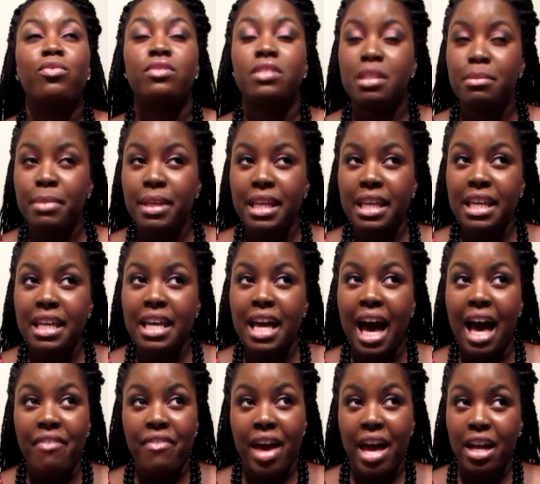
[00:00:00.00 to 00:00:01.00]
to me,
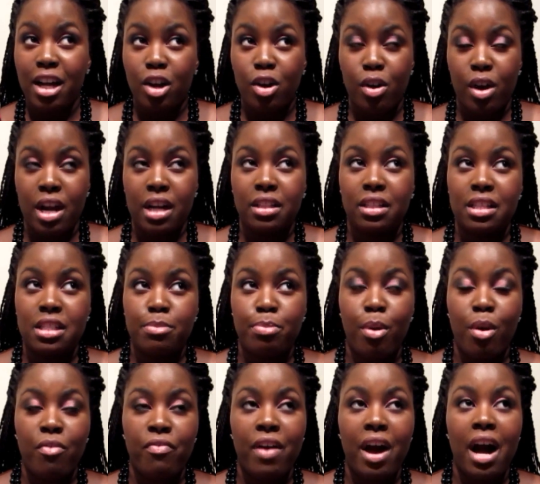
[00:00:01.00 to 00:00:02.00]
I've had a Craigslist
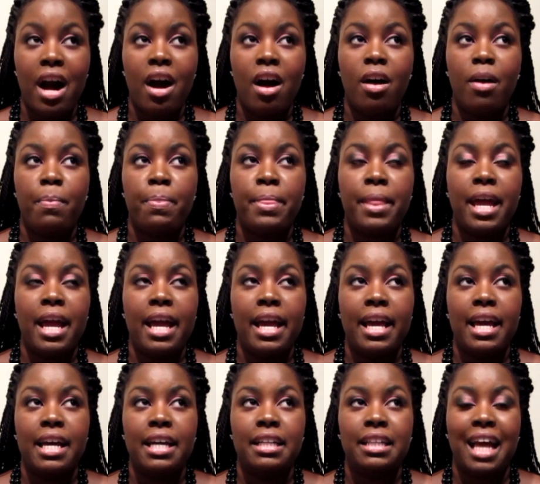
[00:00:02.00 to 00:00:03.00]
profile
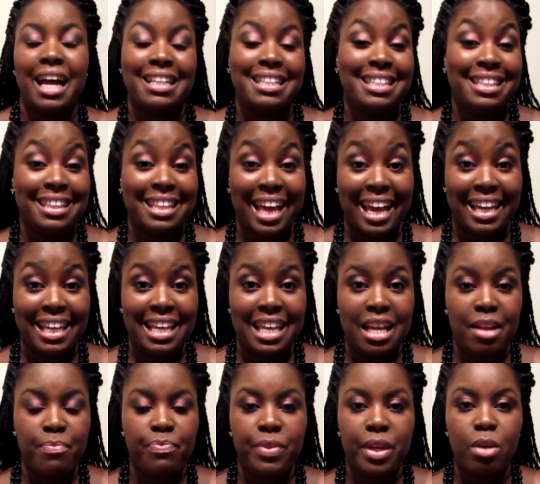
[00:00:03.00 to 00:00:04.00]
and I didn't like
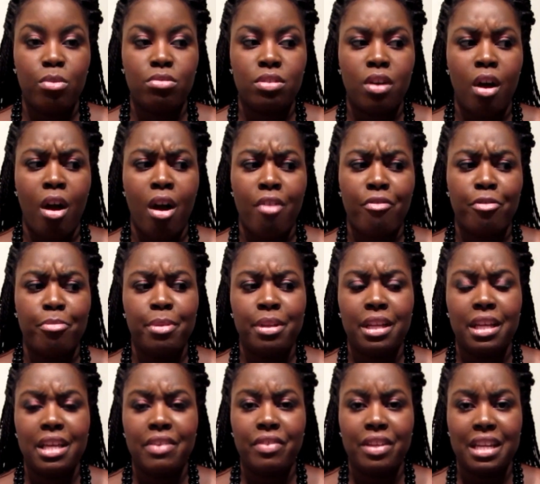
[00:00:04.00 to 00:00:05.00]
it. It was hard for me
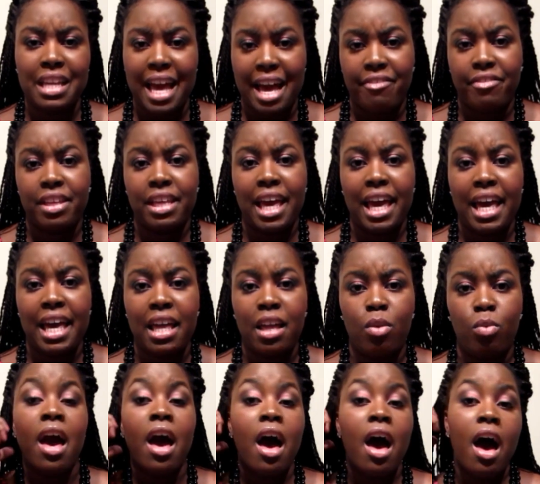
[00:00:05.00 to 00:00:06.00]
to even
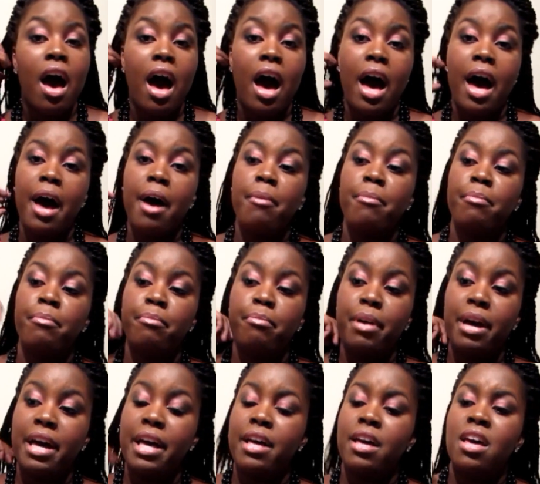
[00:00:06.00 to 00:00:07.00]
navigate,
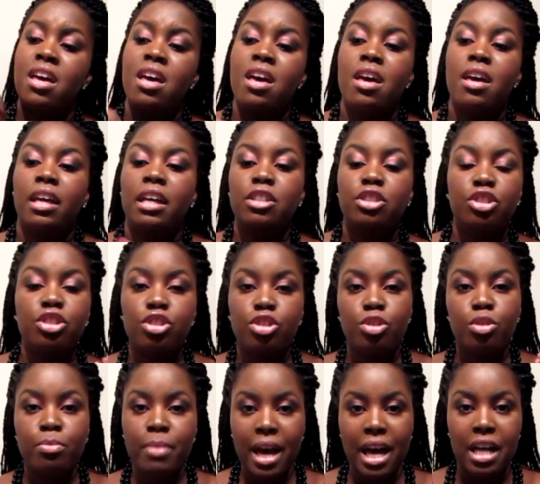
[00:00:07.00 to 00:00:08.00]
but it's just
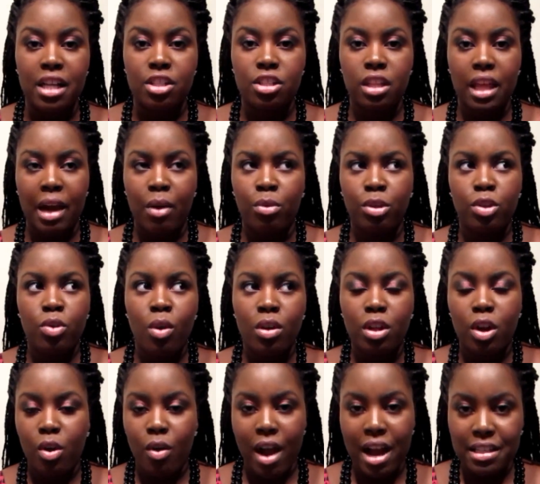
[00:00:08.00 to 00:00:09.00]
too much. Like when you go
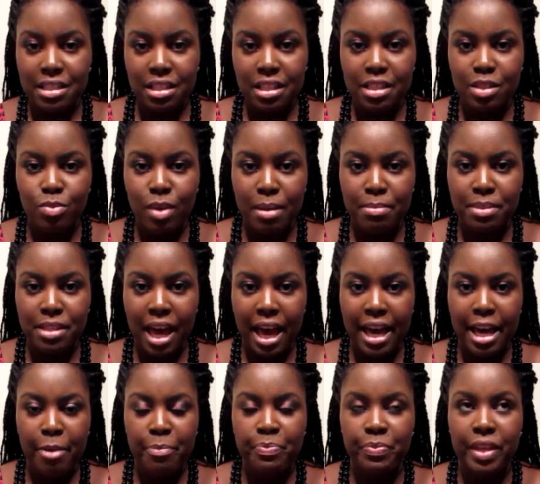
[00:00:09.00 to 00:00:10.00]
on the Craigslist
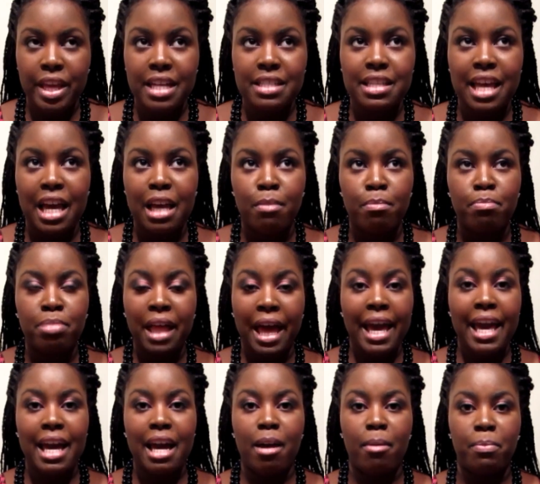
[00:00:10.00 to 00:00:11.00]
website, it's like
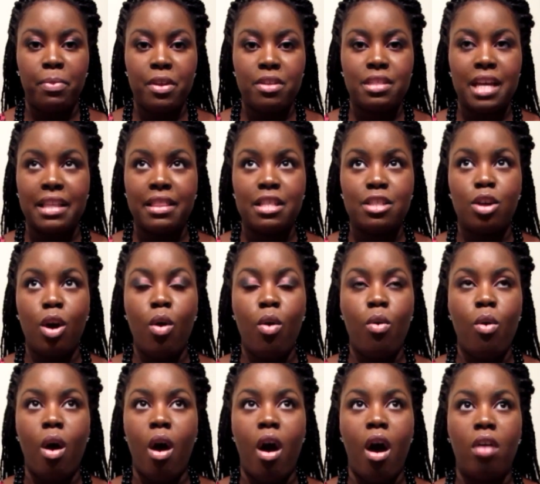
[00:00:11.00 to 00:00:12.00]
blam, there's like this
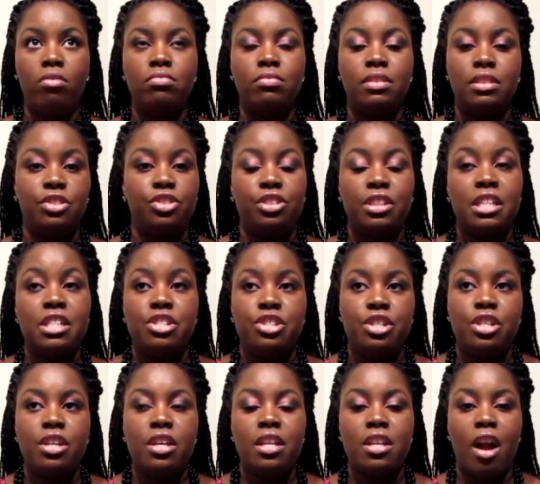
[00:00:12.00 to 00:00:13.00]
whole
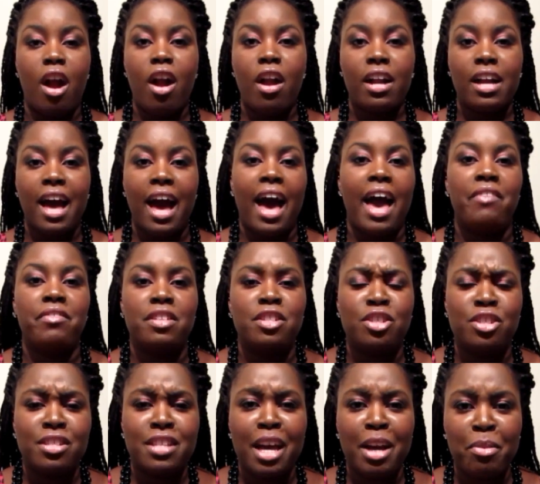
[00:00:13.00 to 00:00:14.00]
gajillion archive, and it's
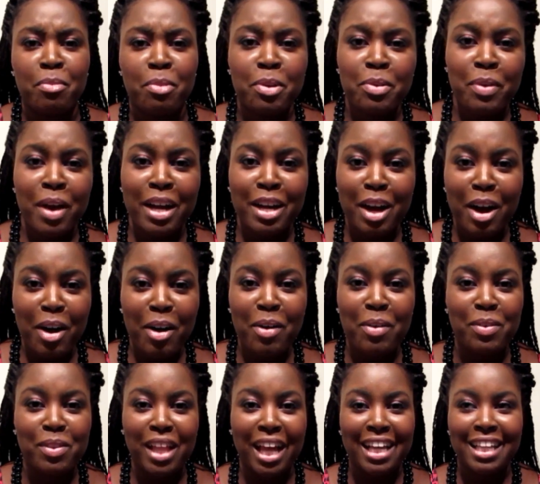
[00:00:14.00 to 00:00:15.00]
just like, where do I
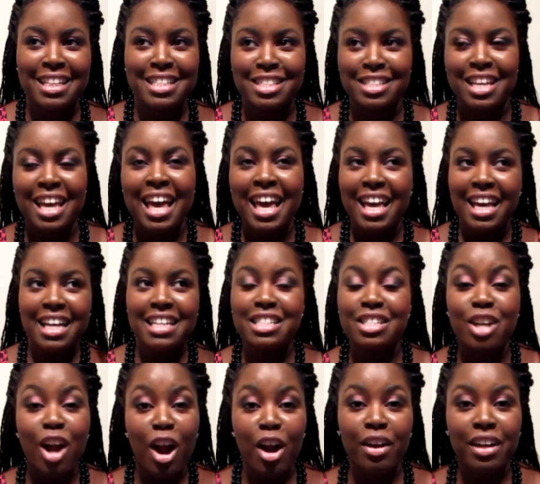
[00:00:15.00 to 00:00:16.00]
go? Like it's
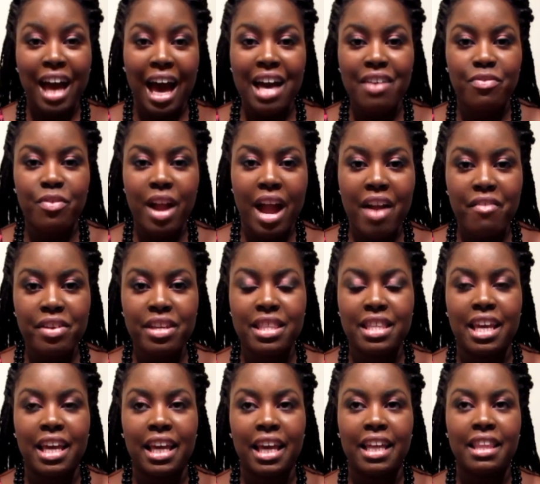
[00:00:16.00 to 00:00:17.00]
an archive for
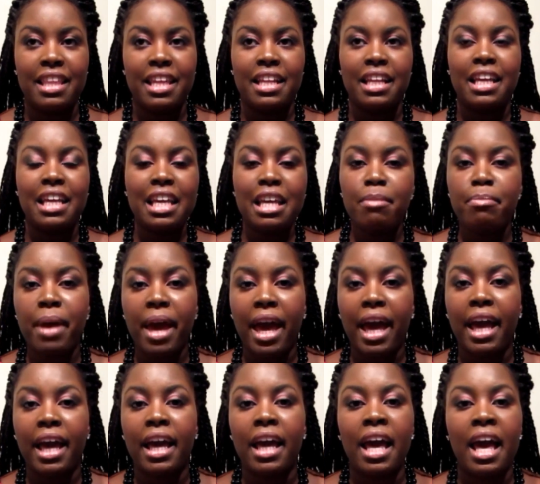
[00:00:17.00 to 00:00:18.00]
everything. And then
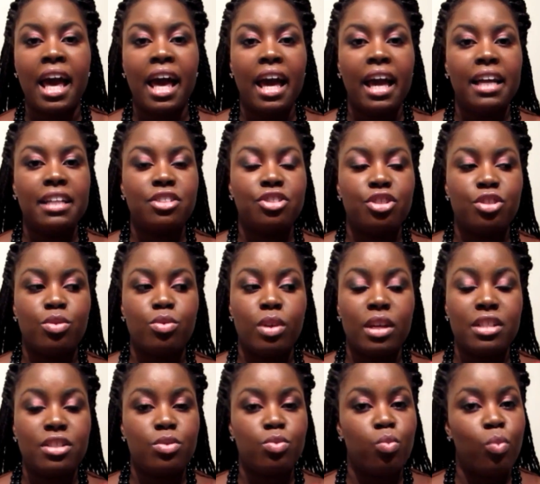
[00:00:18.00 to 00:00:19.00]
eBay is just,
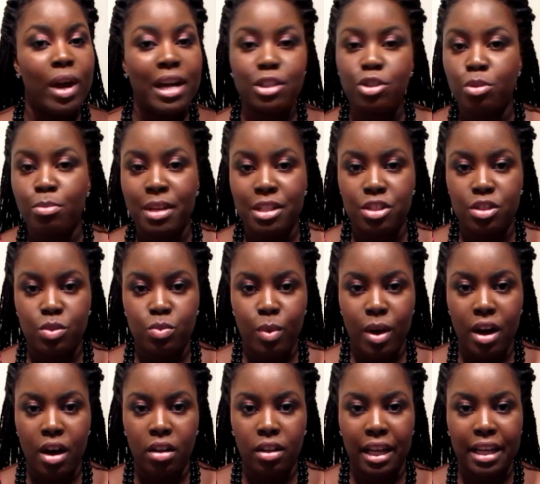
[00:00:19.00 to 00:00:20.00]
it's way too much as
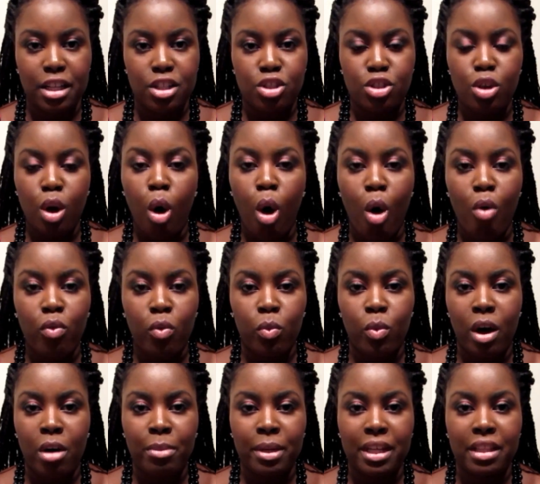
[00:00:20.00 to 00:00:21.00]
well. Like it's so
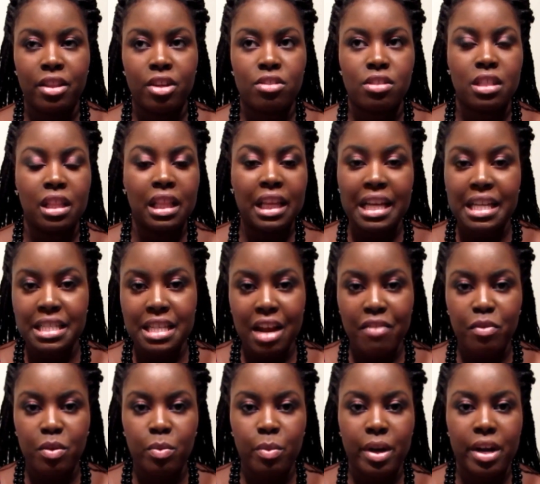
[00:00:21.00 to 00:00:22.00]
overwhelming. There's links
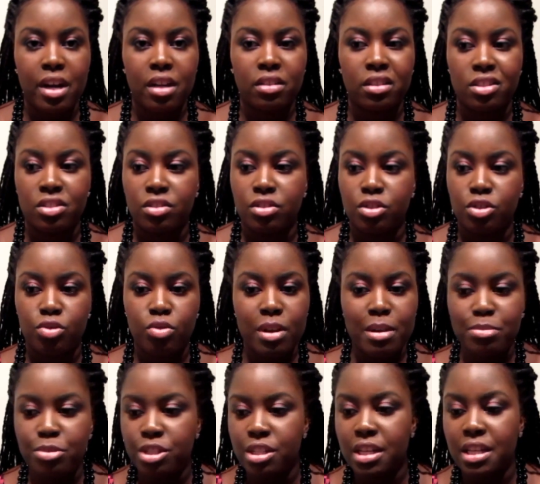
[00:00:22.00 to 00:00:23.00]
everywhere, there's
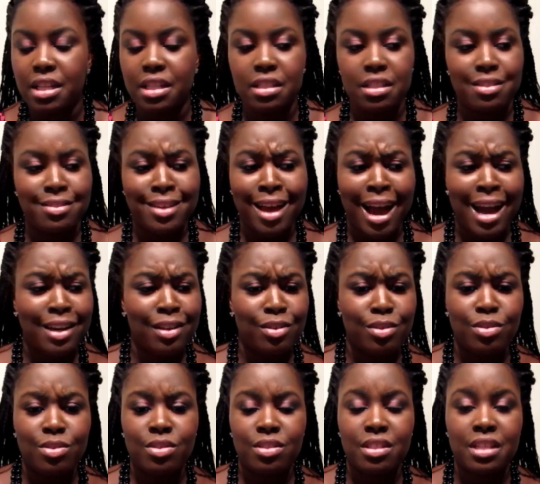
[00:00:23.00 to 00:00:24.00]
descriptions,
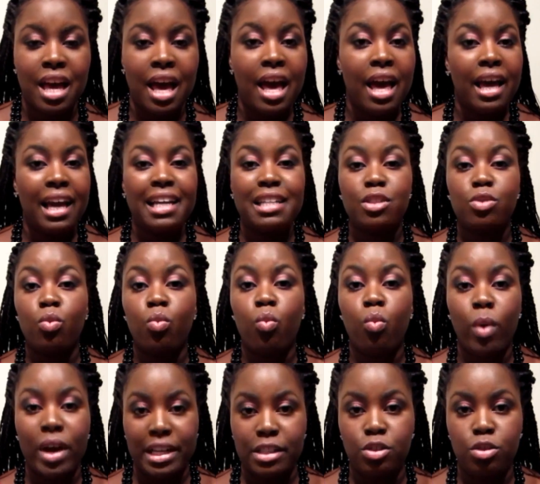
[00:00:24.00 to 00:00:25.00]
titles, it's
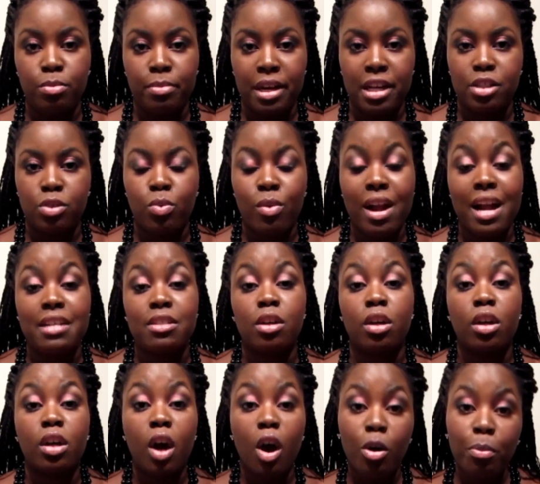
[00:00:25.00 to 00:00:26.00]
way too much. Whereas
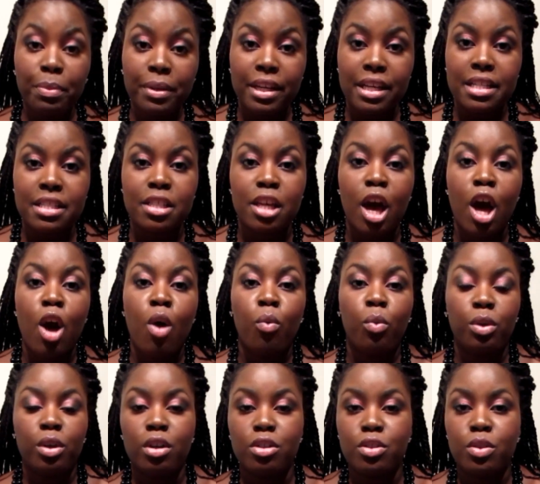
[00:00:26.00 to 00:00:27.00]
on Copious,
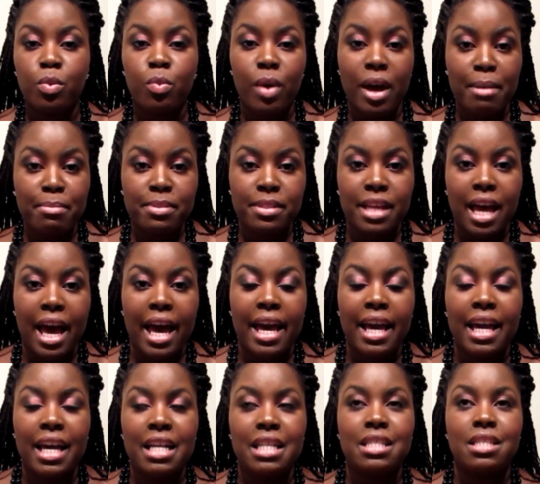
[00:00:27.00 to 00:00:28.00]
when you go to the
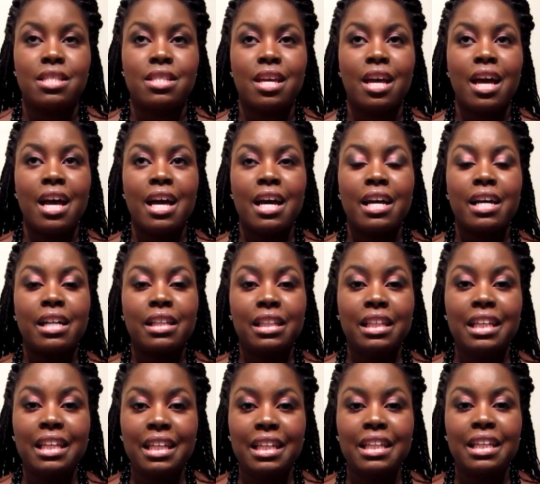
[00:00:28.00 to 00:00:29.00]
website, it's
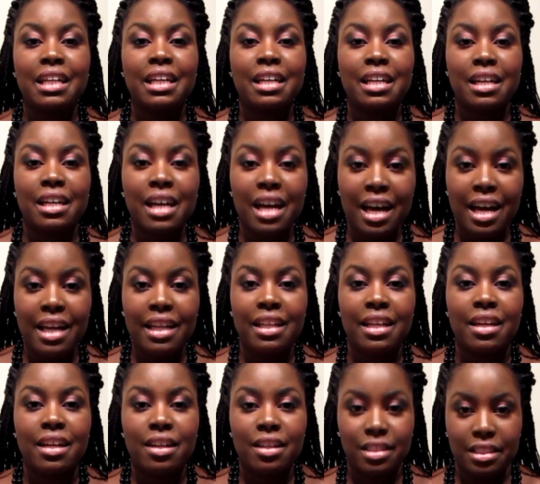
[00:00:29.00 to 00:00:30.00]
clean
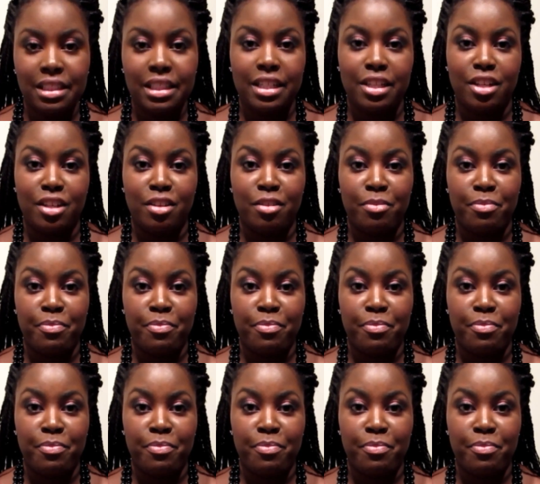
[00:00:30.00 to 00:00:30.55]
cut, clear.